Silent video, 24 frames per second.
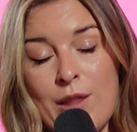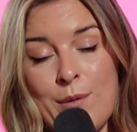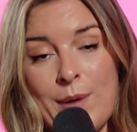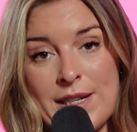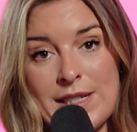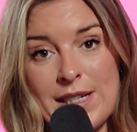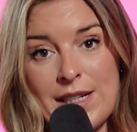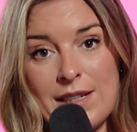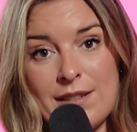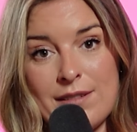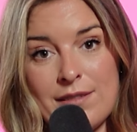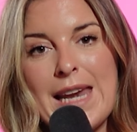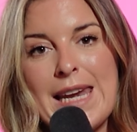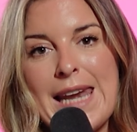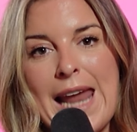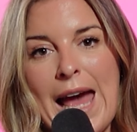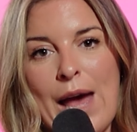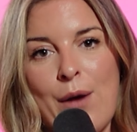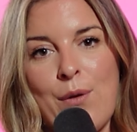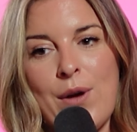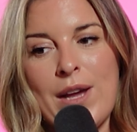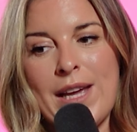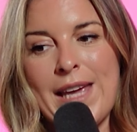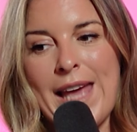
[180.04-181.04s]
the wedding.
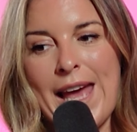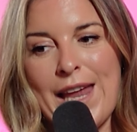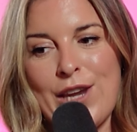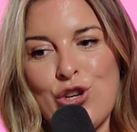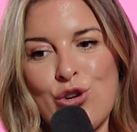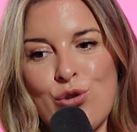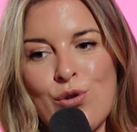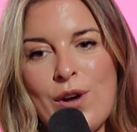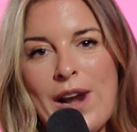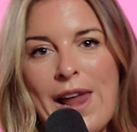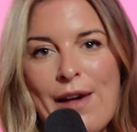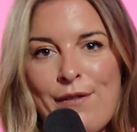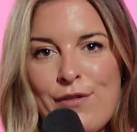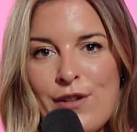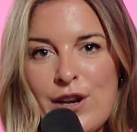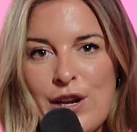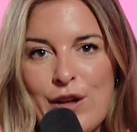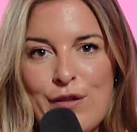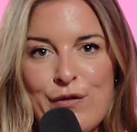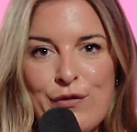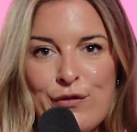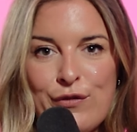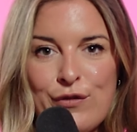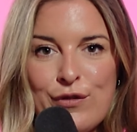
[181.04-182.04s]
Now, again, your level
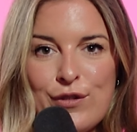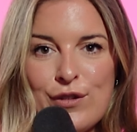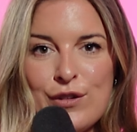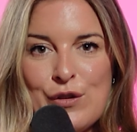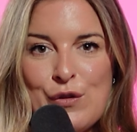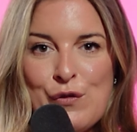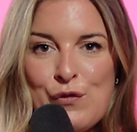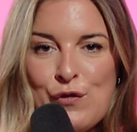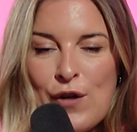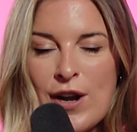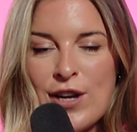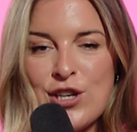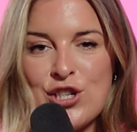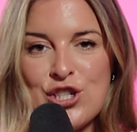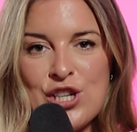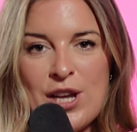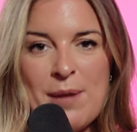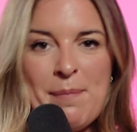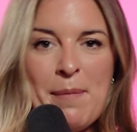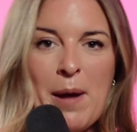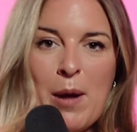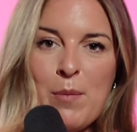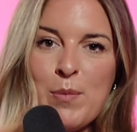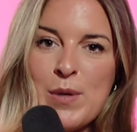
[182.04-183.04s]
of
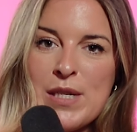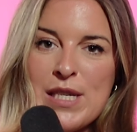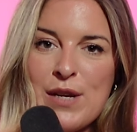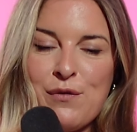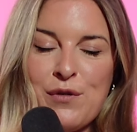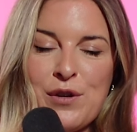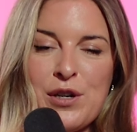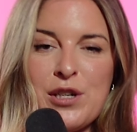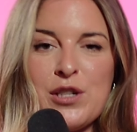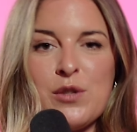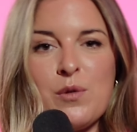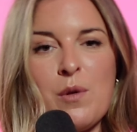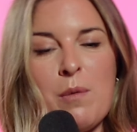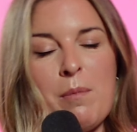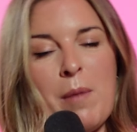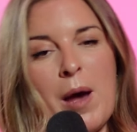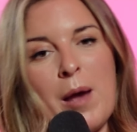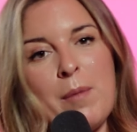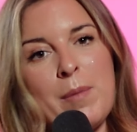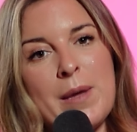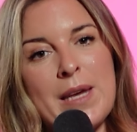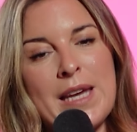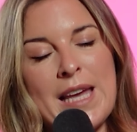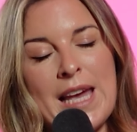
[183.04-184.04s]
friendship might be different. So it
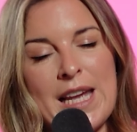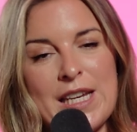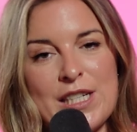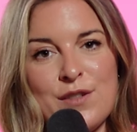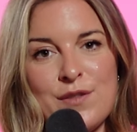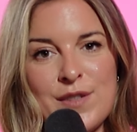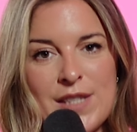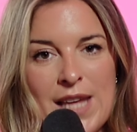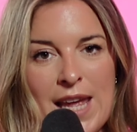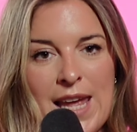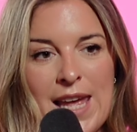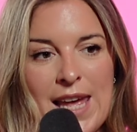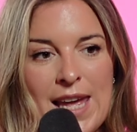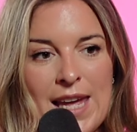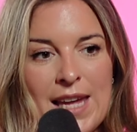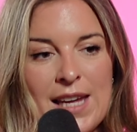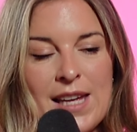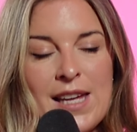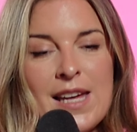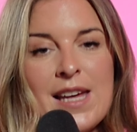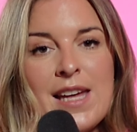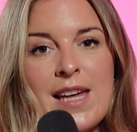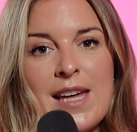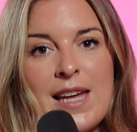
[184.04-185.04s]
might be a case of
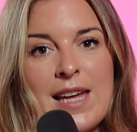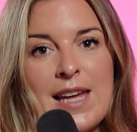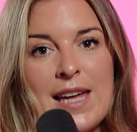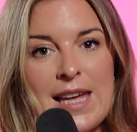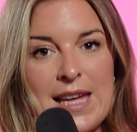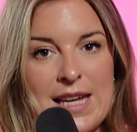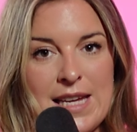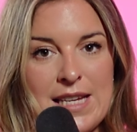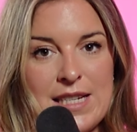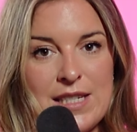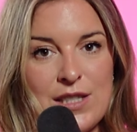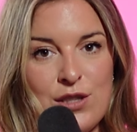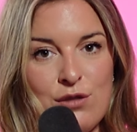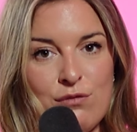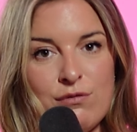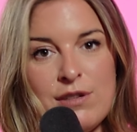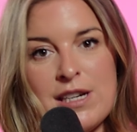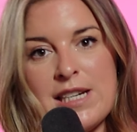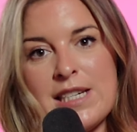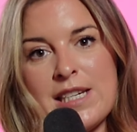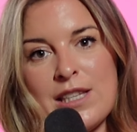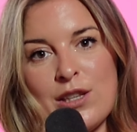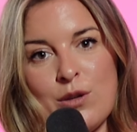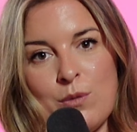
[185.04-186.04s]
saying, here's the
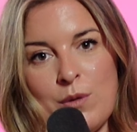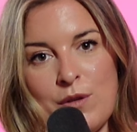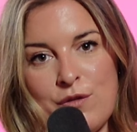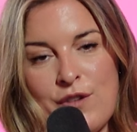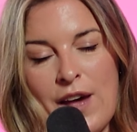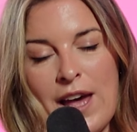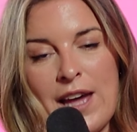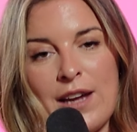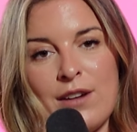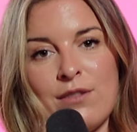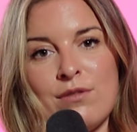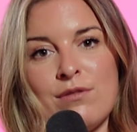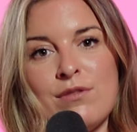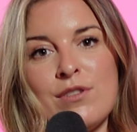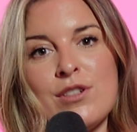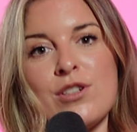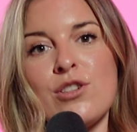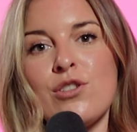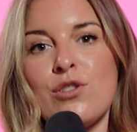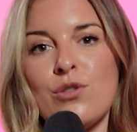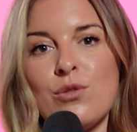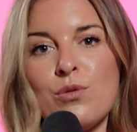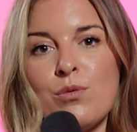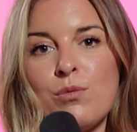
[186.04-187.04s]
reading that we
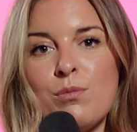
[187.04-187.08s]
found.